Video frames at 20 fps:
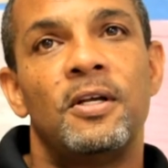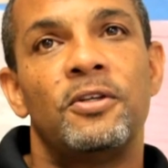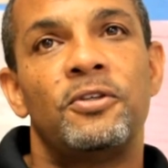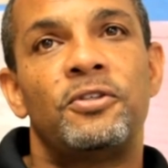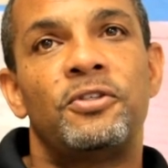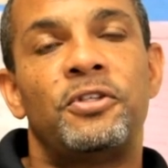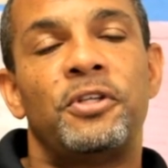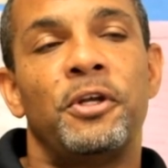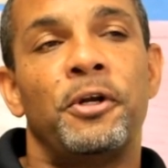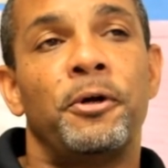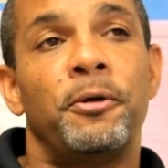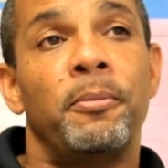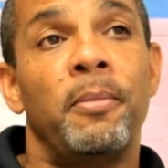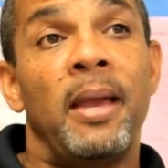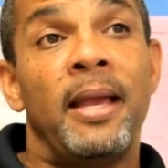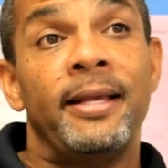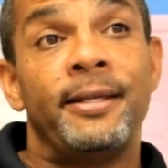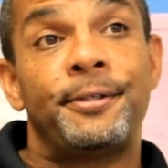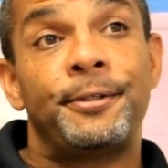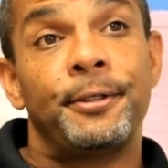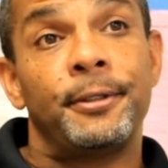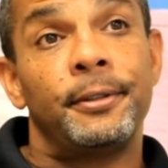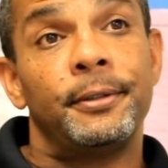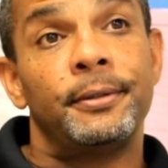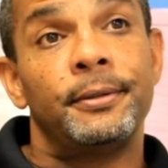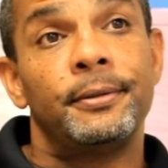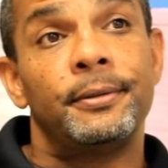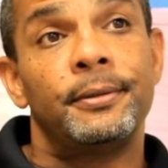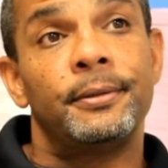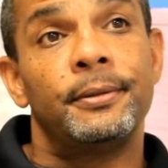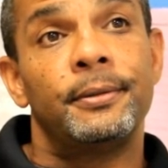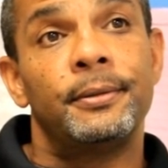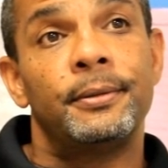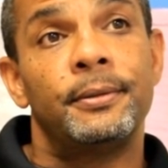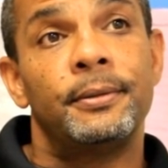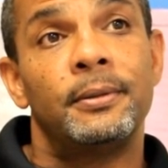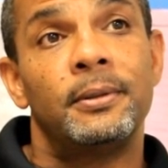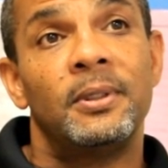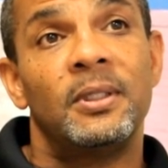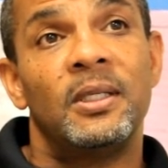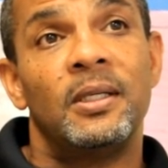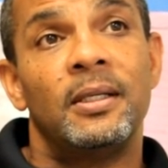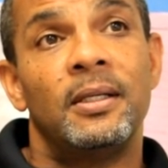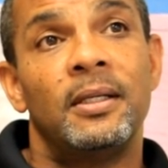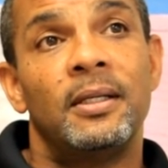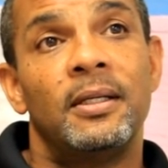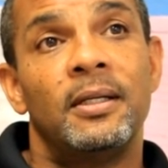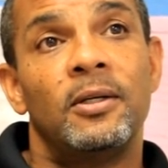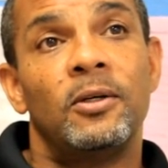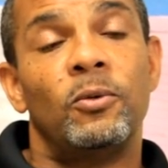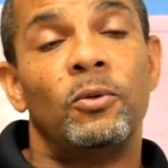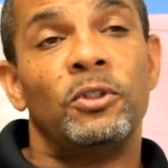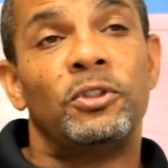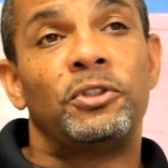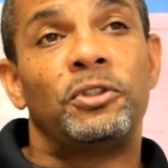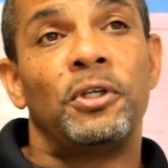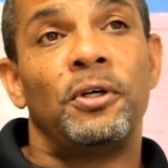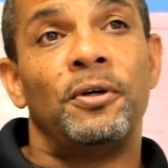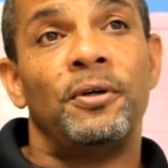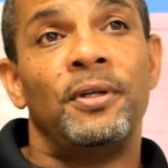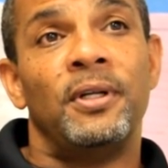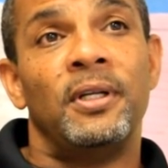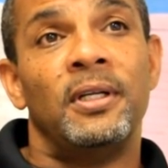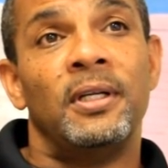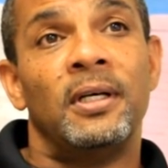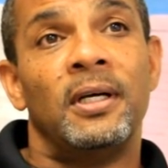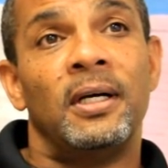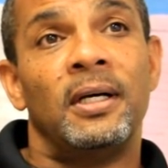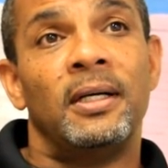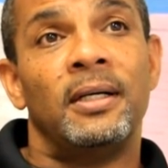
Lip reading: Sierra Mesa, which turned into,